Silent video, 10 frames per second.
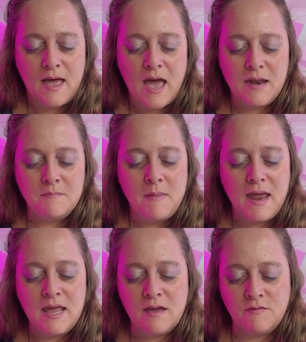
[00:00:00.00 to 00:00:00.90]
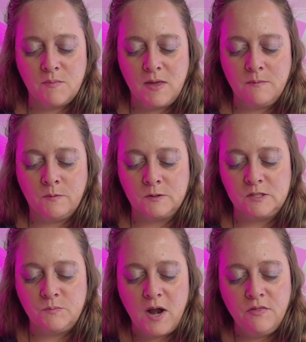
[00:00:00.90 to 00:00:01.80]
And many of the people
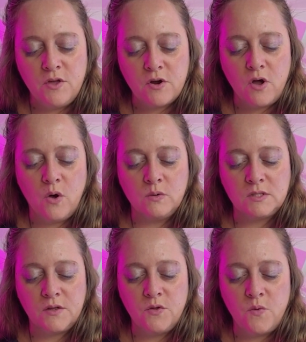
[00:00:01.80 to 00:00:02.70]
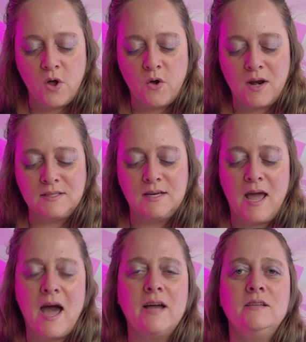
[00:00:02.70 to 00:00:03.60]
spread their coats on the road as an
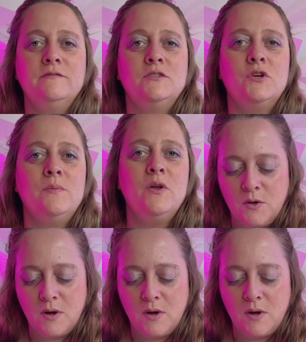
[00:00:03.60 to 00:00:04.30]
act of tribute